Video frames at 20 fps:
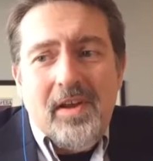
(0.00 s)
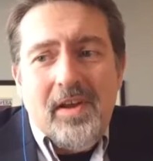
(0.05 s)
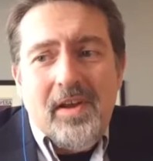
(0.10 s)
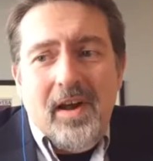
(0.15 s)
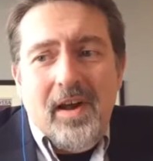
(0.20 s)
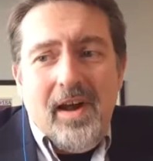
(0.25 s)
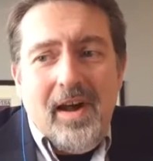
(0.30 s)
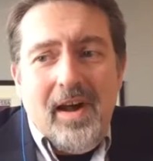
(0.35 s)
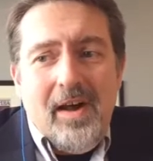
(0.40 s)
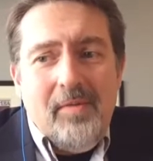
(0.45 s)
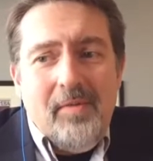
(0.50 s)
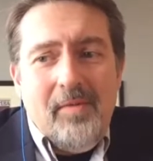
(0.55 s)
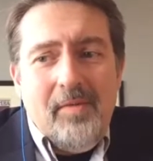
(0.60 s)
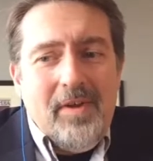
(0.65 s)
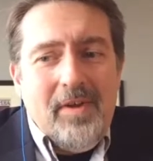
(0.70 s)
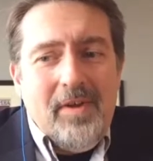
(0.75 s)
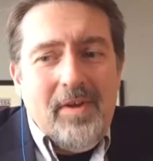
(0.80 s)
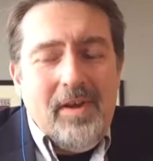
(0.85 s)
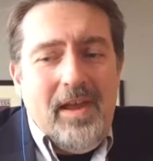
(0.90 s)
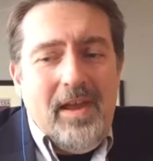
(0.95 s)

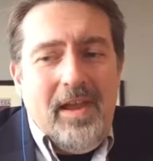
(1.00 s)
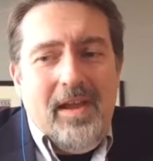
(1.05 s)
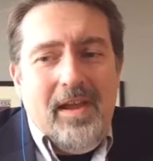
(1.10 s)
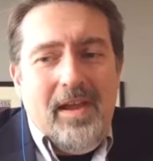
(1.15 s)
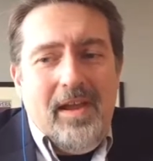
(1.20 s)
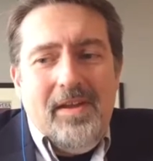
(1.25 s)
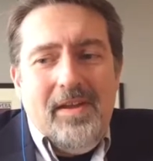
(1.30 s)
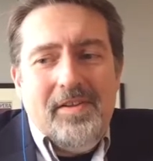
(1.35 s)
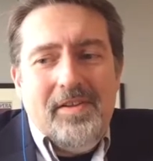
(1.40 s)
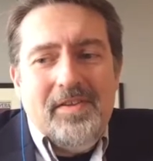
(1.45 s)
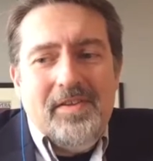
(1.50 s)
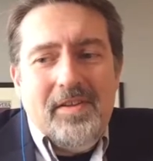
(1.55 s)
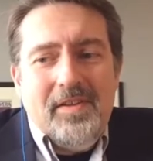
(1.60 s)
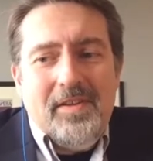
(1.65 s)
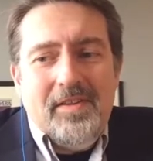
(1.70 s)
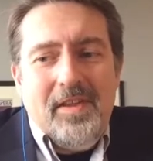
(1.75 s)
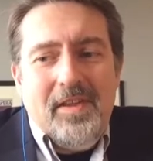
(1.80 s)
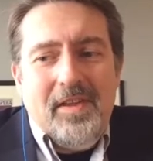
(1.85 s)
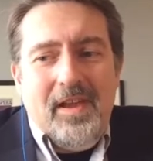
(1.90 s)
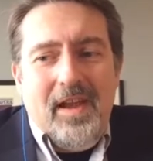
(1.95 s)
And
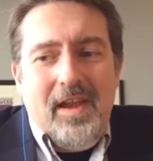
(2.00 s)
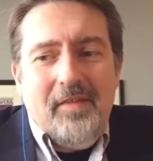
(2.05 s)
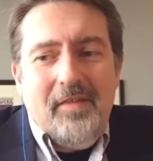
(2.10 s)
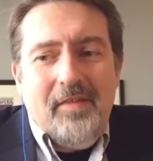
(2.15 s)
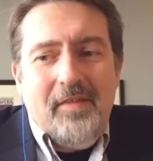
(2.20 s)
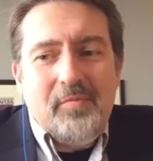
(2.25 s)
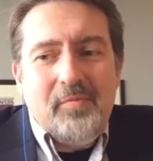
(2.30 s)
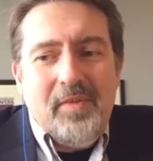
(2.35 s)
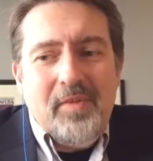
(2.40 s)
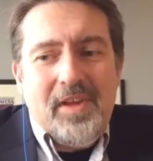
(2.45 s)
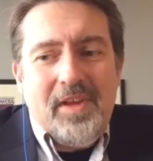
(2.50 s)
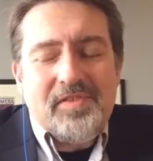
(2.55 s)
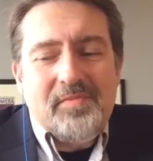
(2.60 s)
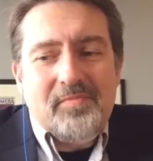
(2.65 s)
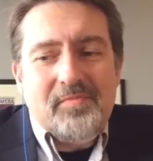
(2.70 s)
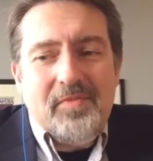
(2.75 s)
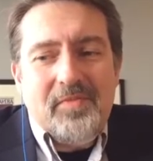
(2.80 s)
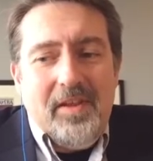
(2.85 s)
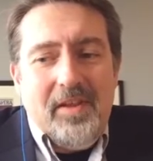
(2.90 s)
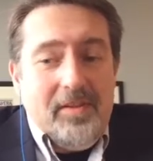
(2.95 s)
they have
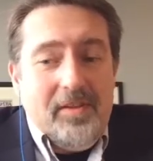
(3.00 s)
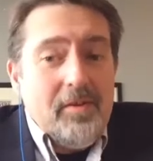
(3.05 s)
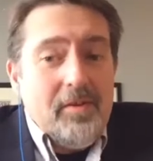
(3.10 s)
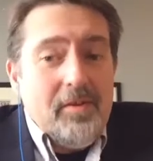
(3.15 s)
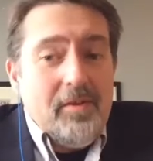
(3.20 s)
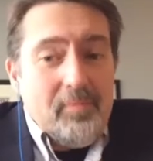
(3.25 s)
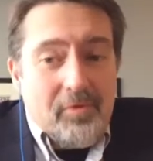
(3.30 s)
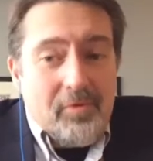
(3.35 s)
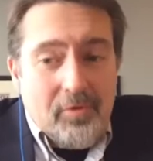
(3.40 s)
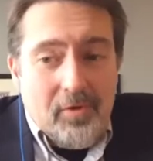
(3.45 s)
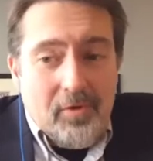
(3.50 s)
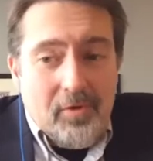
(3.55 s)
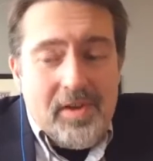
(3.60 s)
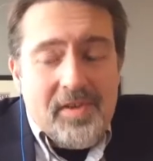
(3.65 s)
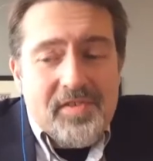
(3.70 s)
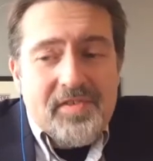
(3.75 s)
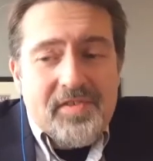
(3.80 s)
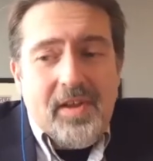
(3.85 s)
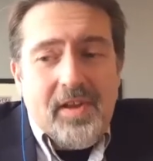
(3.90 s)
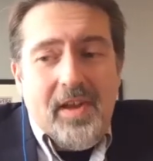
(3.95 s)
to and their
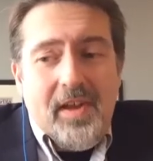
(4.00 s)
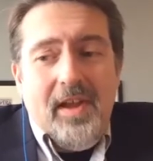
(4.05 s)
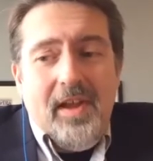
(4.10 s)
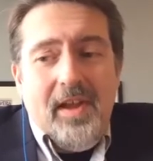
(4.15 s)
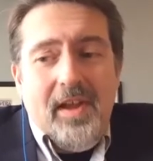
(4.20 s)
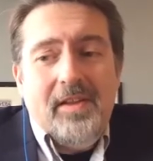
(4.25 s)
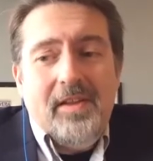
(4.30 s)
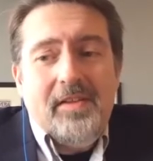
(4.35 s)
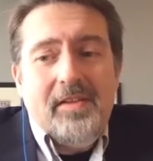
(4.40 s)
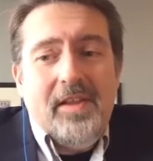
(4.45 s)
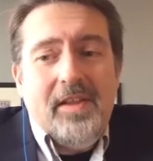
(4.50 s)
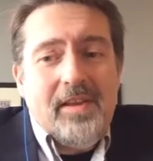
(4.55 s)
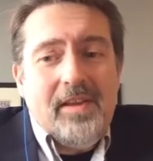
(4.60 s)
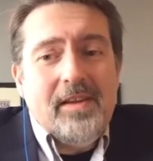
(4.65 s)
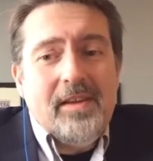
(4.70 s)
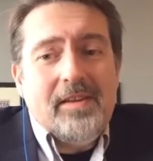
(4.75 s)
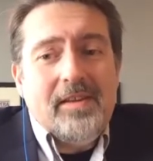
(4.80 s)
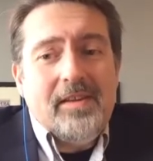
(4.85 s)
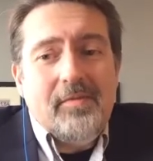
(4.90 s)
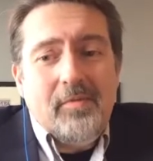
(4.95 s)
employees, and they
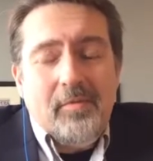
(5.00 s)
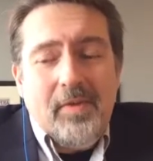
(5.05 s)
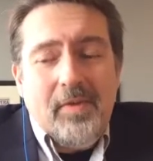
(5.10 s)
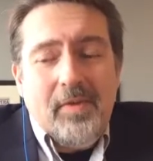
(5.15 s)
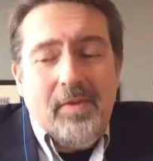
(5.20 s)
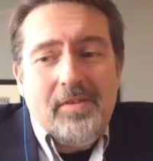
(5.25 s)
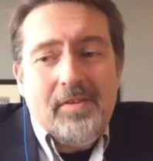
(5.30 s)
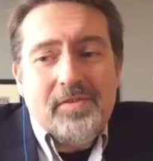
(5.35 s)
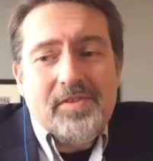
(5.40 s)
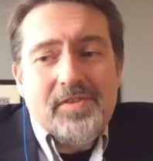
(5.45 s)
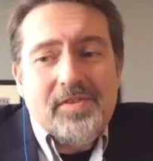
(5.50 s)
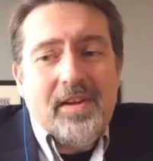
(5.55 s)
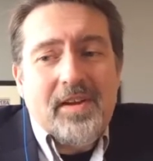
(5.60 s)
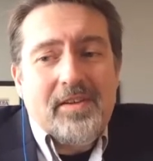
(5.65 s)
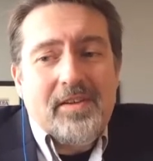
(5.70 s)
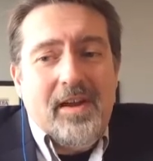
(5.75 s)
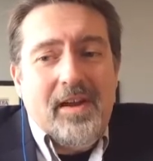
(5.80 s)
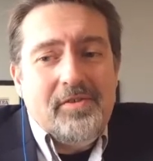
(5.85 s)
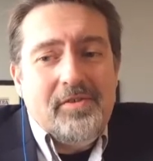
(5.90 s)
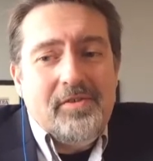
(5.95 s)
can't give away their
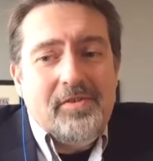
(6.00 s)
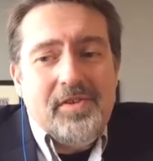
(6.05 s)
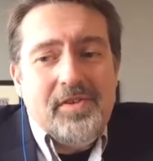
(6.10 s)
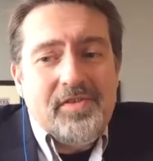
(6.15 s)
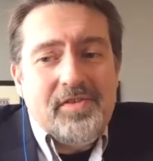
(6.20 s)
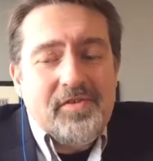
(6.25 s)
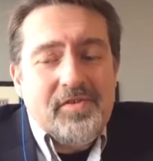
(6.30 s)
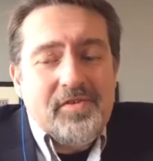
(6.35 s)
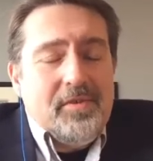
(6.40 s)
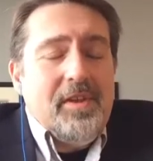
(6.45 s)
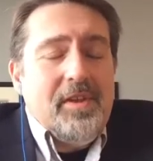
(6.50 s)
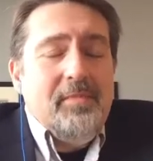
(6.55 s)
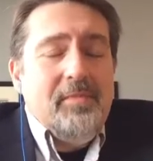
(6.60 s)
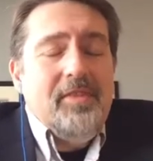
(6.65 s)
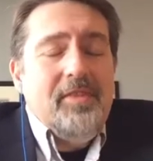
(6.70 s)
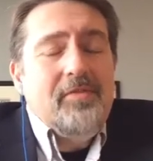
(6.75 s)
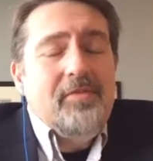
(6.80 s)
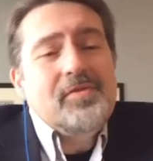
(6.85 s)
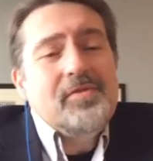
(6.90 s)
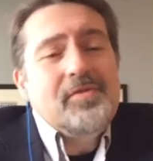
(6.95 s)
technology. So what they
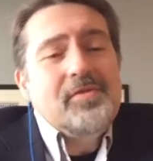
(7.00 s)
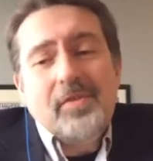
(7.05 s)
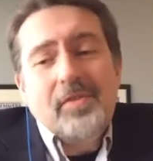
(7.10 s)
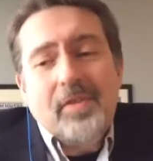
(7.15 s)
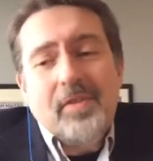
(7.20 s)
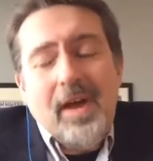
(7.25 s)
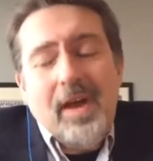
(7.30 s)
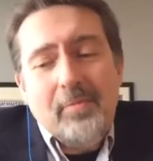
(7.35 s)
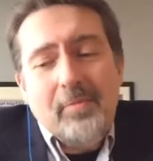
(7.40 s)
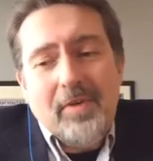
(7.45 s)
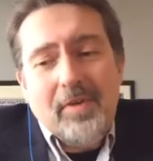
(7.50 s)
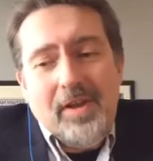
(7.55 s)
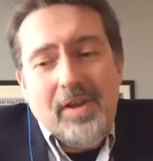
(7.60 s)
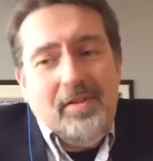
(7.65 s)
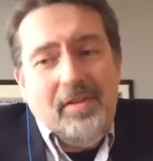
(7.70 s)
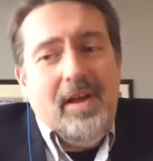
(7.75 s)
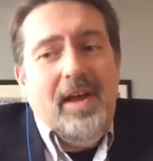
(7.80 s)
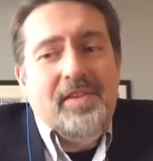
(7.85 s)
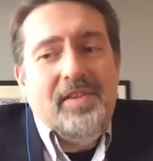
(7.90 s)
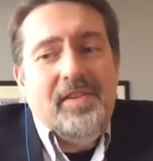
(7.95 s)
may do is collaborate
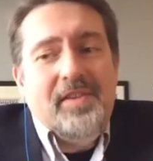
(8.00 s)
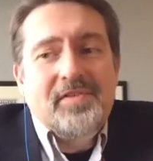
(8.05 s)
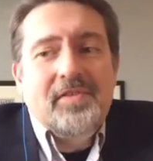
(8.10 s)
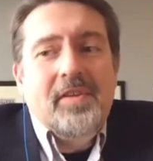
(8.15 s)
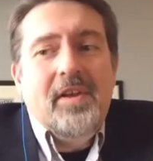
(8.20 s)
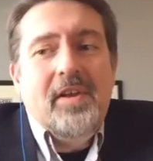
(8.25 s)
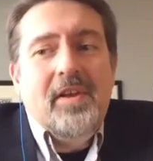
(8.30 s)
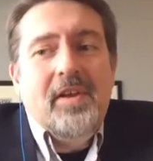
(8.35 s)
less.